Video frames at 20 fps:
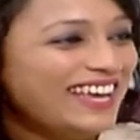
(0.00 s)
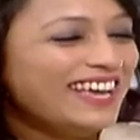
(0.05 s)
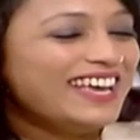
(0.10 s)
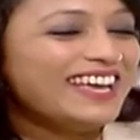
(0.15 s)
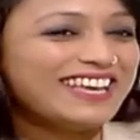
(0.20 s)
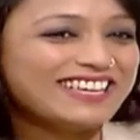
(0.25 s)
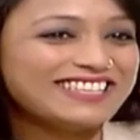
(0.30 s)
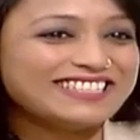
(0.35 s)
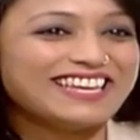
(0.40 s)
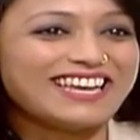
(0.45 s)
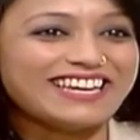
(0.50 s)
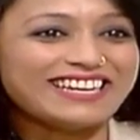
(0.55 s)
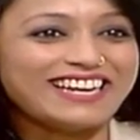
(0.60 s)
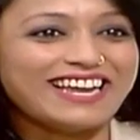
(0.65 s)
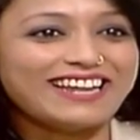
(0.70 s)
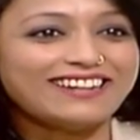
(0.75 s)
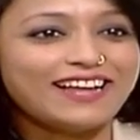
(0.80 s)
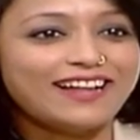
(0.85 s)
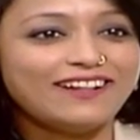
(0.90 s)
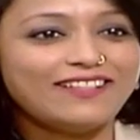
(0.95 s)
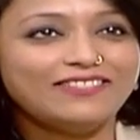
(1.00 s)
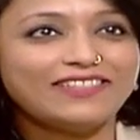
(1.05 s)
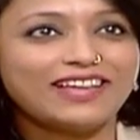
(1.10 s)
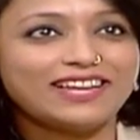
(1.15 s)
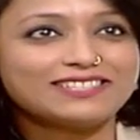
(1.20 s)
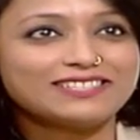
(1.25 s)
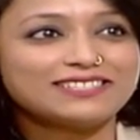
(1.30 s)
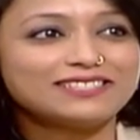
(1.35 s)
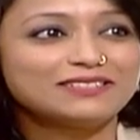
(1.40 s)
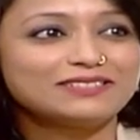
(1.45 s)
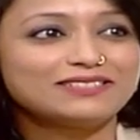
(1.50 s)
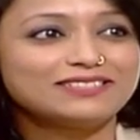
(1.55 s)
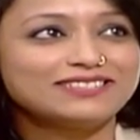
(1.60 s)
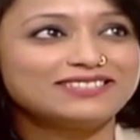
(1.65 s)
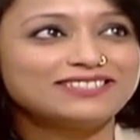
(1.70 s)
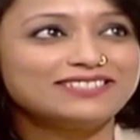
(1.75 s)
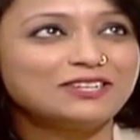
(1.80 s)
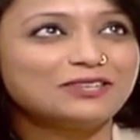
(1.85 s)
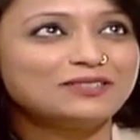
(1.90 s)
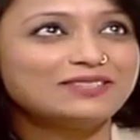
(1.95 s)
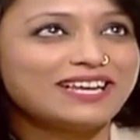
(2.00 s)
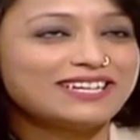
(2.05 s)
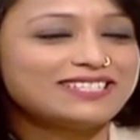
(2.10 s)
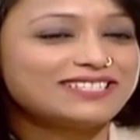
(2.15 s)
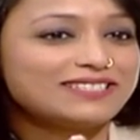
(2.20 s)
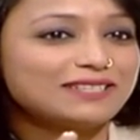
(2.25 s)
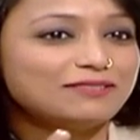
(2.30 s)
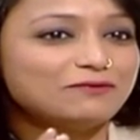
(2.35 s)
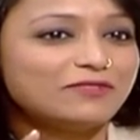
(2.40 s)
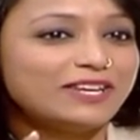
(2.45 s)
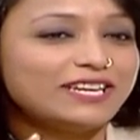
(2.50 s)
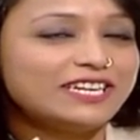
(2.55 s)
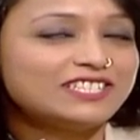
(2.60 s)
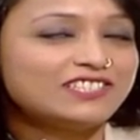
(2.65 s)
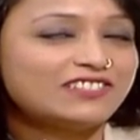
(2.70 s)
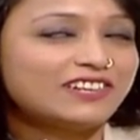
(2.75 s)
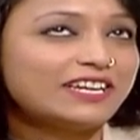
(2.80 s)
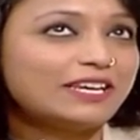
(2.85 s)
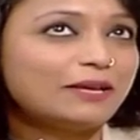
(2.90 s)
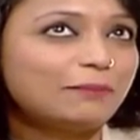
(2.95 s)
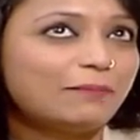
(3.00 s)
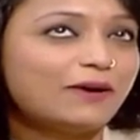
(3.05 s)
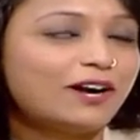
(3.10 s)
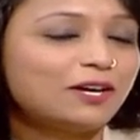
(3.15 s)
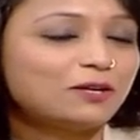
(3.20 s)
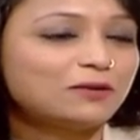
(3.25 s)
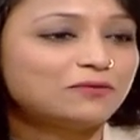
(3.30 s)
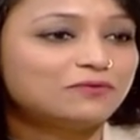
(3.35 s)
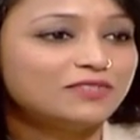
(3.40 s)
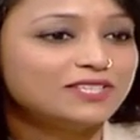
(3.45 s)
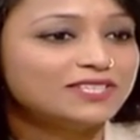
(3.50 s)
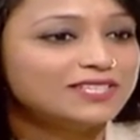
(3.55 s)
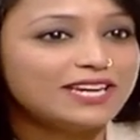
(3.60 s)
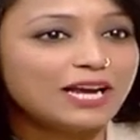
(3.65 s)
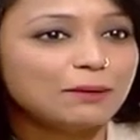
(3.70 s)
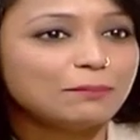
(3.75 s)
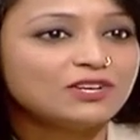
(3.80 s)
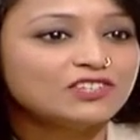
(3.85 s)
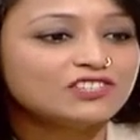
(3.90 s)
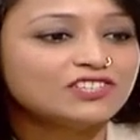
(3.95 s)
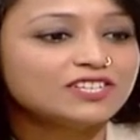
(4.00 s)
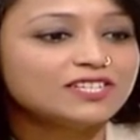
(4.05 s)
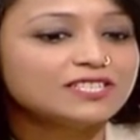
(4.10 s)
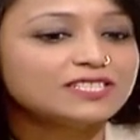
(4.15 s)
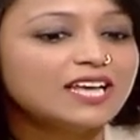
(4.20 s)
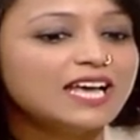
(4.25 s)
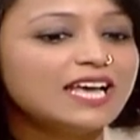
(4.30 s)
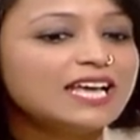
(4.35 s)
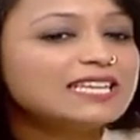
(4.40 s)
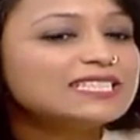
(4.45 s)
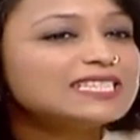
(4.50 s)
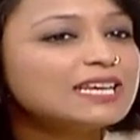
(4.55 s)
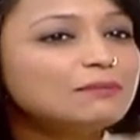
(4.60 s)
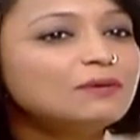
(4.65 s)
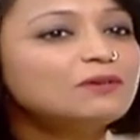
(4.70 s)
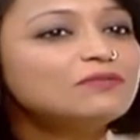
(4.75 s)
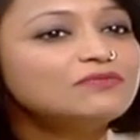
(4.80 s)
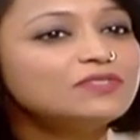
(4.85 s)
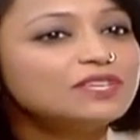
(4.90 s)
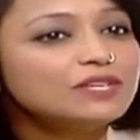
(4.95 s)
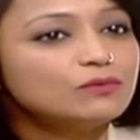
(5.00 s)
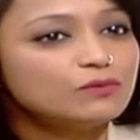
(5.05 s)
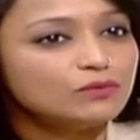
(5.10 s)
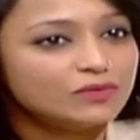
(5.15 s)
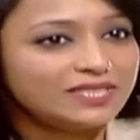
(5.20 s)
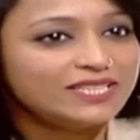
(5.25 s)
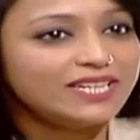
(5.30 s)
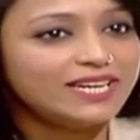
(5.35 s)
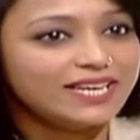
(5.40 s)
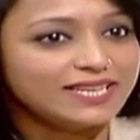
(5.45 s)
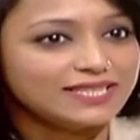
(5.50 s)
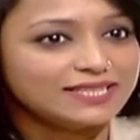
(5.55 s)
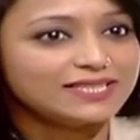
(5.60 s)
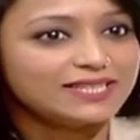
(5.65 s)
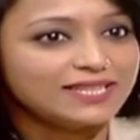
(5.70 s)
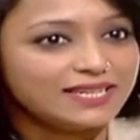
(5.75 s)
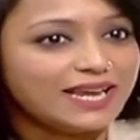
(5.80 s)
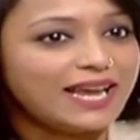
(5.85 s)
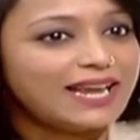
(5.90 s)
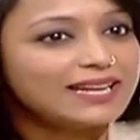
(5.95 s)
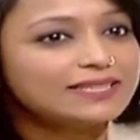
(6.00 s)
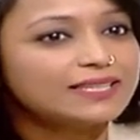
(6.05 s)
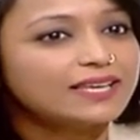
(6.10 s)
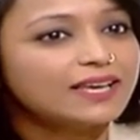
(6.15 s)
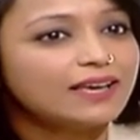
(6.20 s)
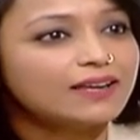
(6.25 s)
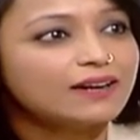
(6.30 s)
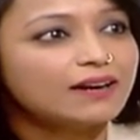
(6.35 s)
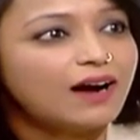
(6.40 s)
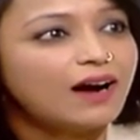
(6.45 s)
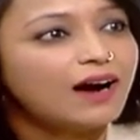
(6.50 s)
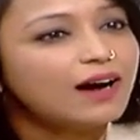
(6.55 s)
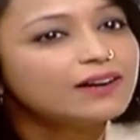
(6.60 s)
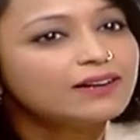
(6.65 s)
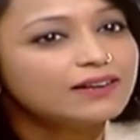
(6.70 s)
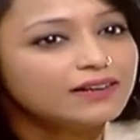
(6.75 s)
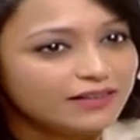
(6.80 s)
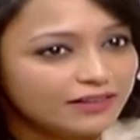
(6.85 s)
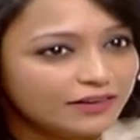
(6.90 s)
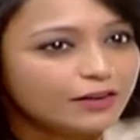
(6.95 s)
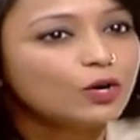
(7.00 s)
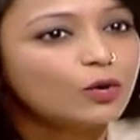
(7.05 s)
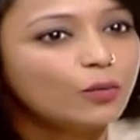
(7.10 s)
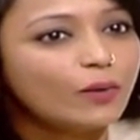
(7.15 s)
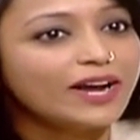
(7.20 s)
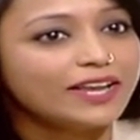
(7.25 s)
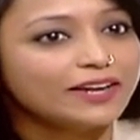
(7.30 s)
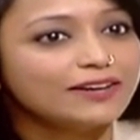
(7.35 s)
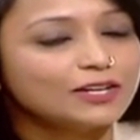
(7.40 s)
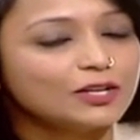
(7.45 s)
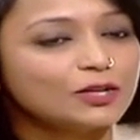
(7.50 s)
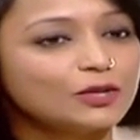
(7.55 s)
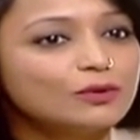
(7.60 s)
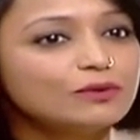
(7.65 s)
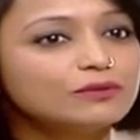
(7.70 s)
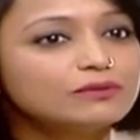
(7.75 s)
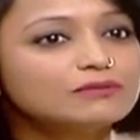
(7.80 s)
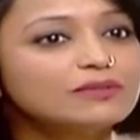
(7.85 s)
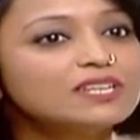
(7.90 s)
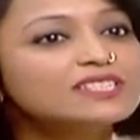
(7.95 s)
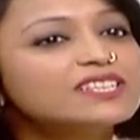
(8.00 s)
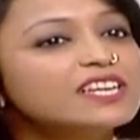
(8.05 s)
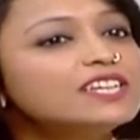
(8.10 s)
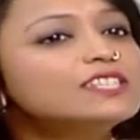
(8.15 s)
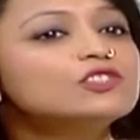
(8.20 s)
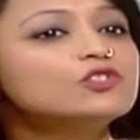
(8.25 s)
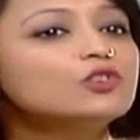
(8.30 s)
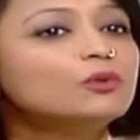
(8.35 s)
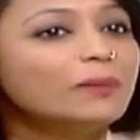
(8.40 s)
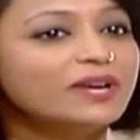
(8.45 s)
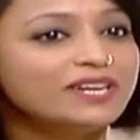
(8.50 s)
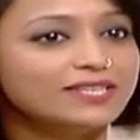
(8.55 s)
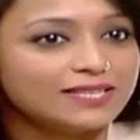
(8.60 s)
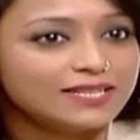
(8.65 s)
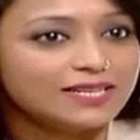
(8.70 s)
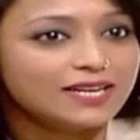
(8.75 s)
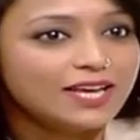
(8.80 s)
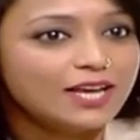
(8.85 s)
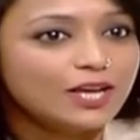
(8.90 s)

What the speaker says: Exactly, and that's the, you know, that's the very tricky part of this dimension is some of the delays in healthcare are required, you know, it's instrumental.